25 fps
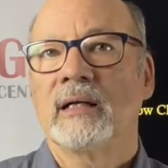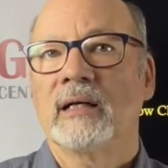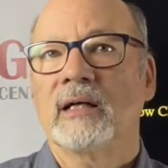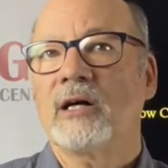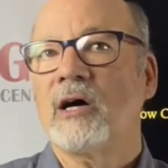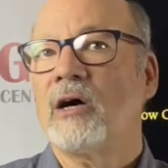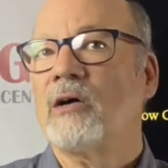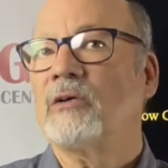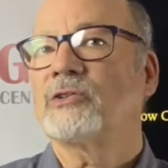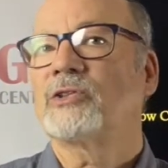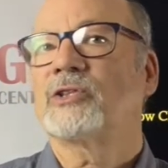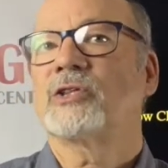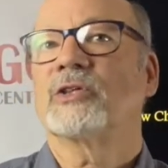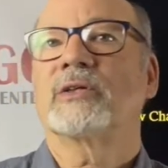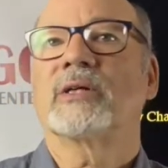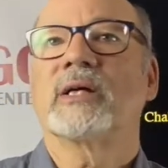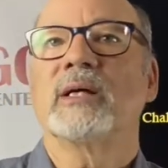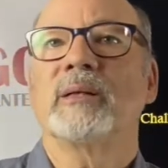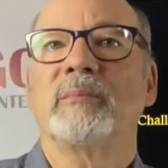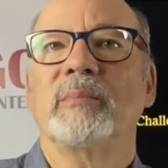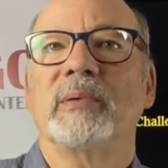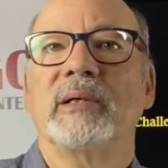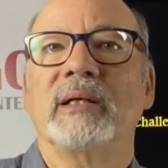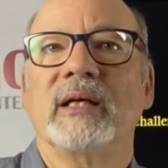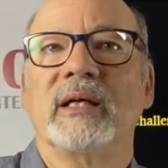Culture
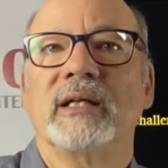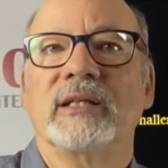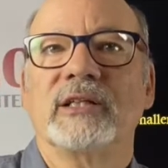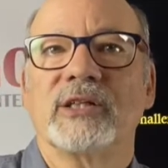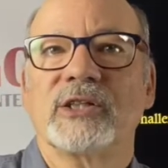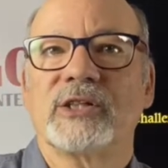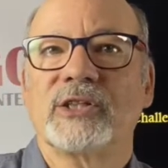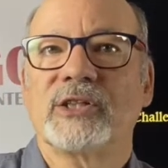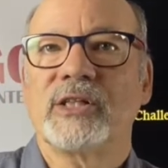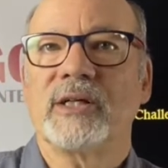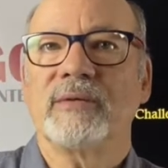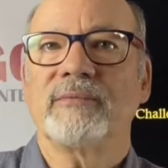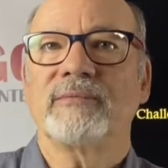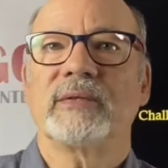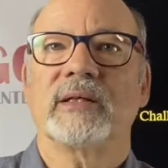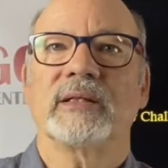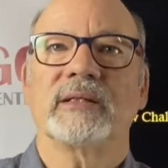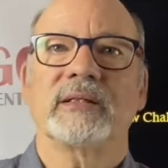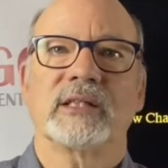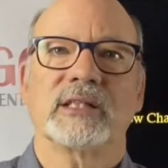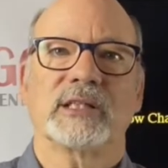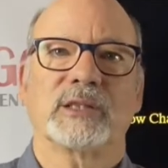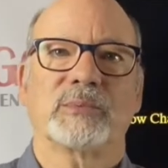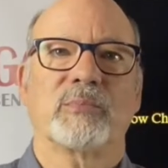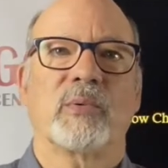can begin to shift at
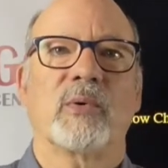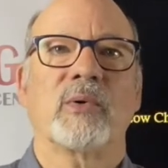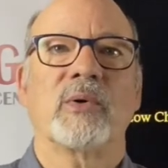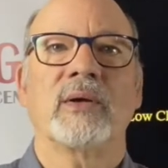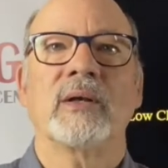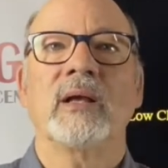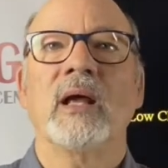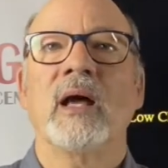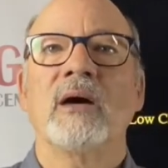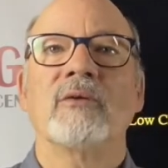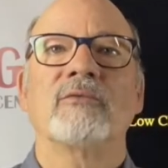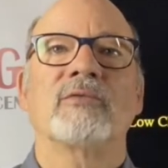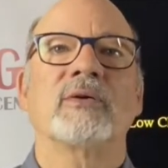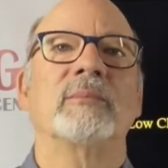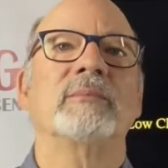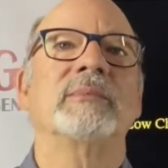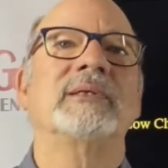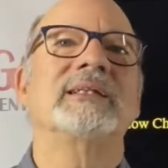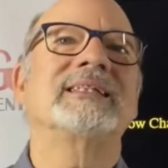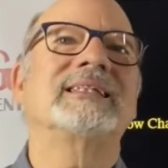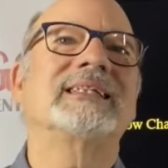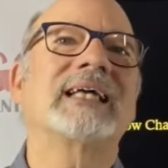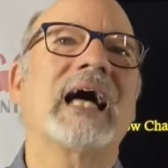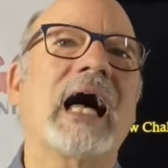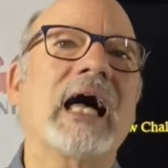this point from
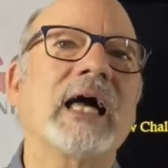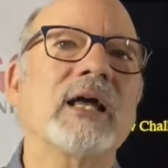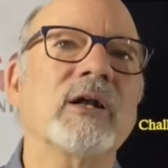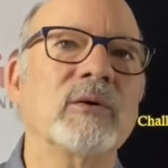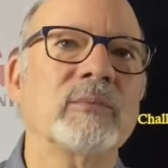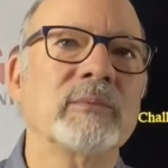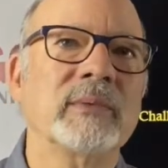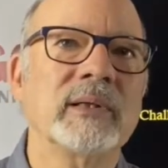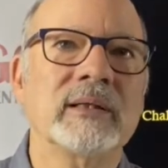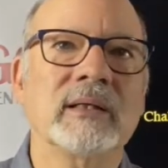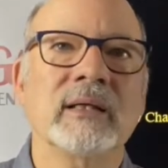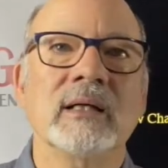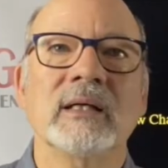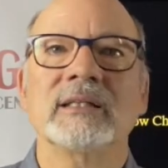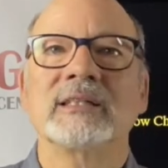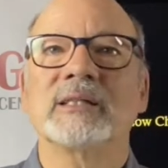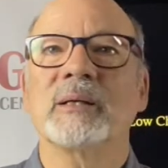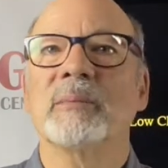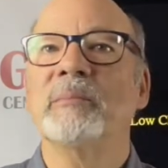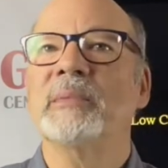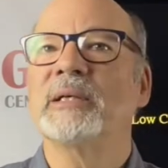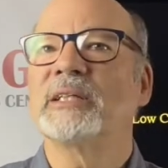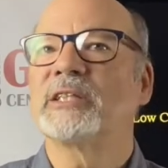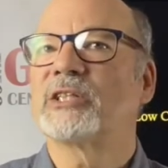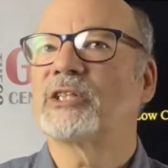entitlement to
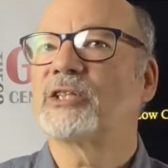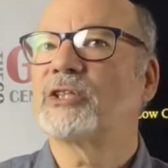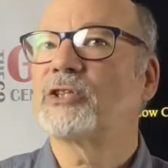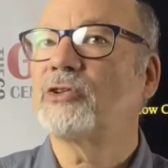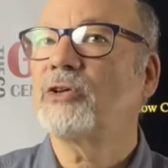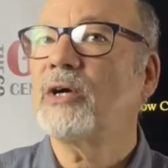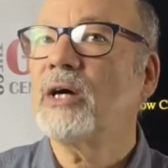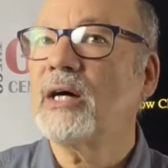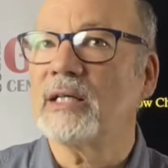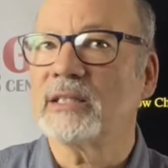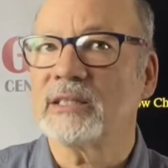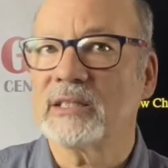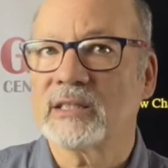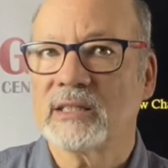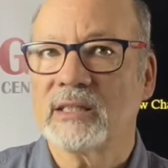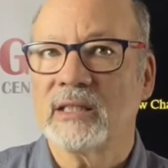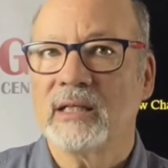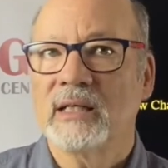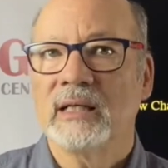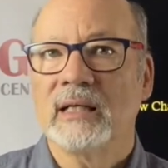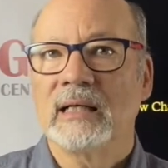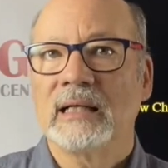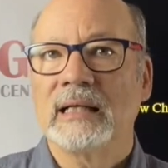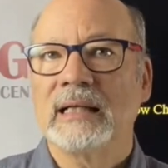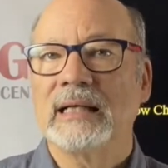mistrust.
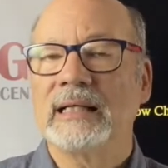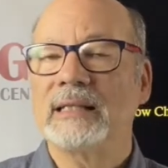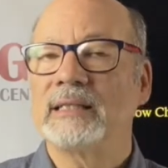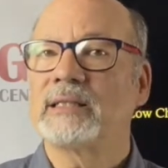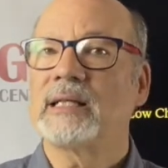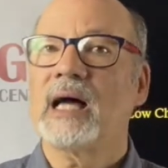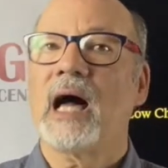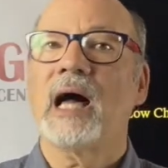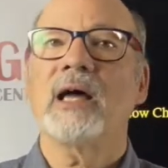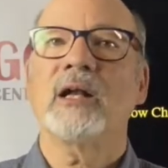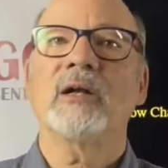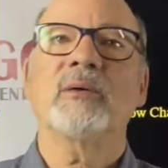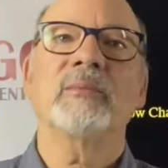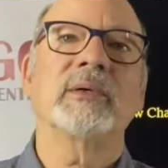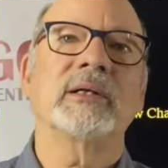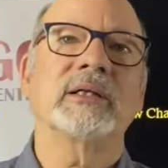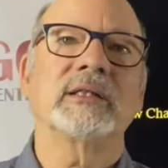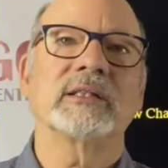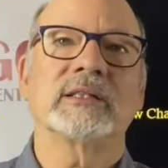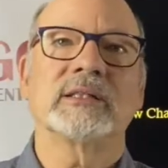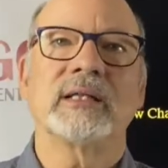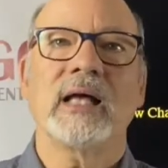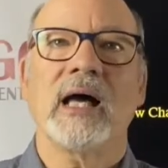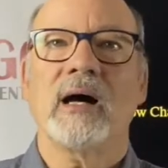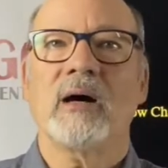Entitlement
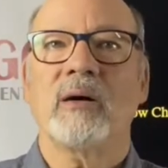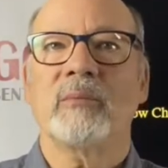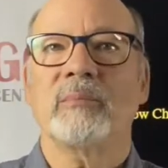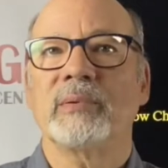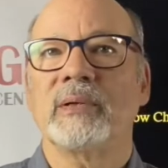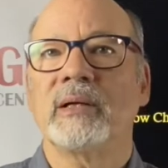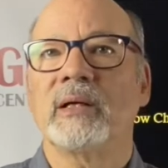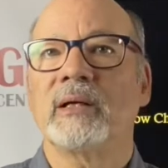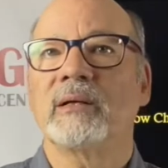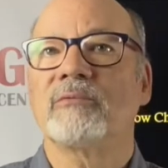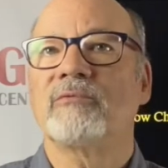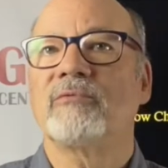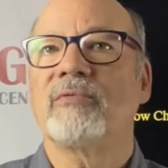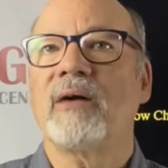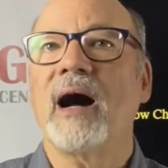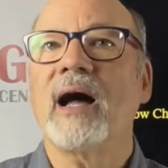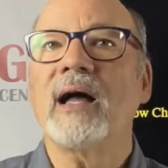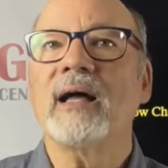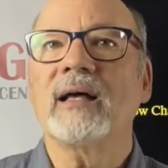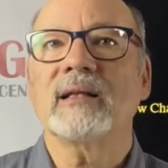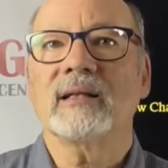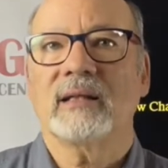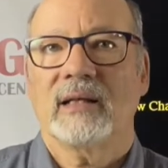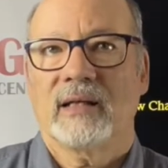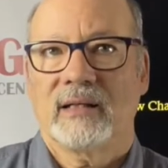is now being
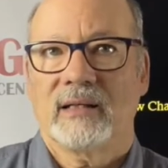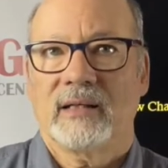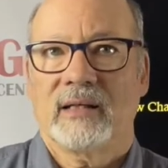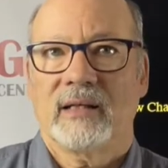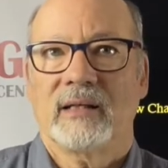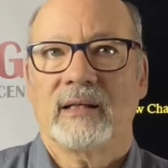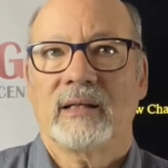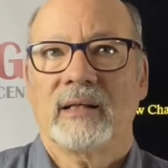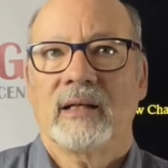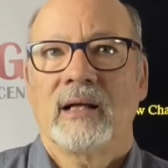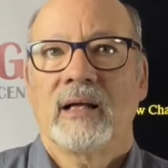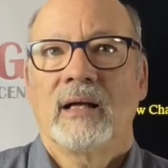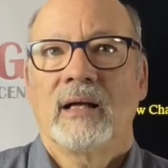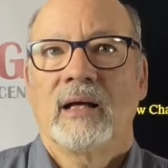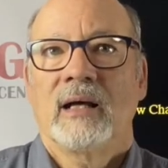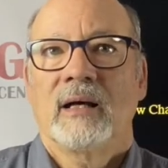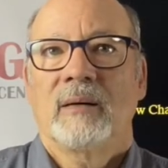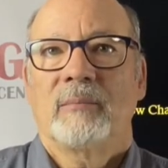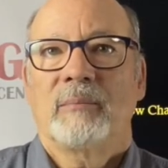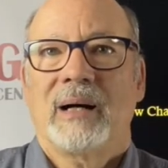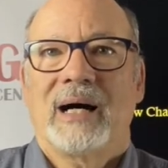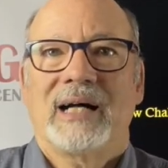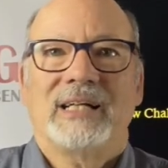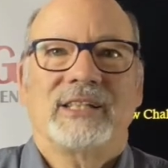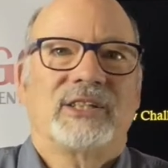violated
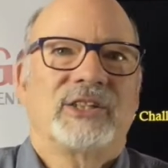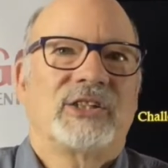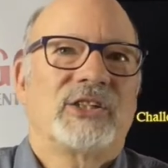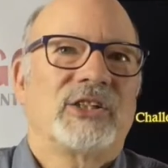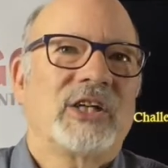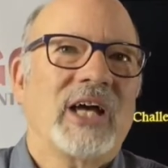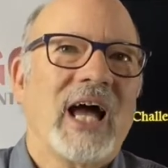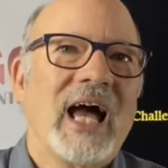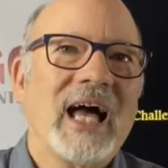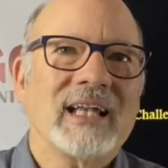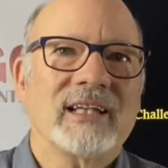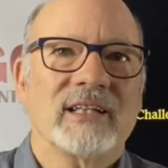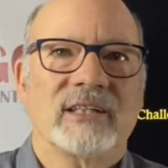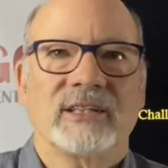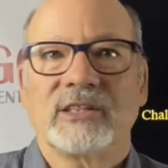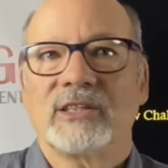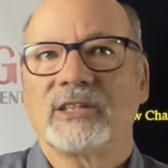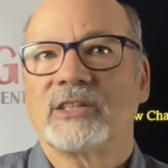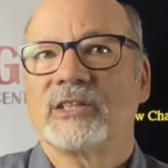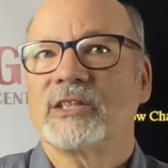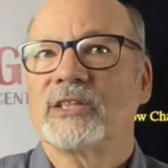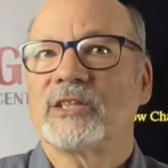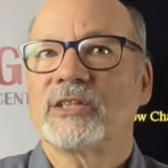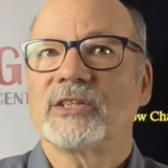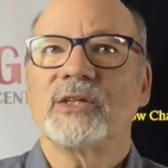by
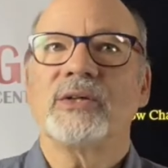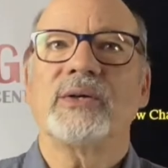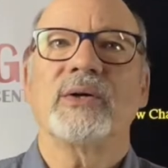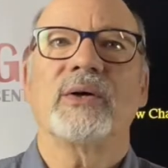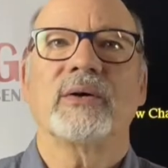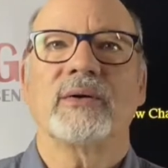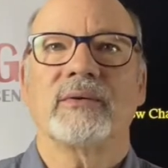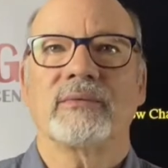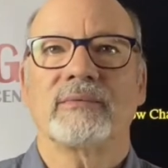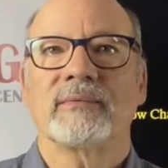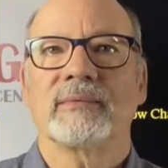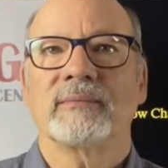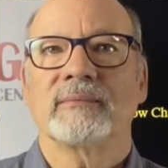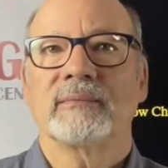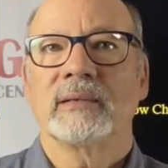challenge to serve.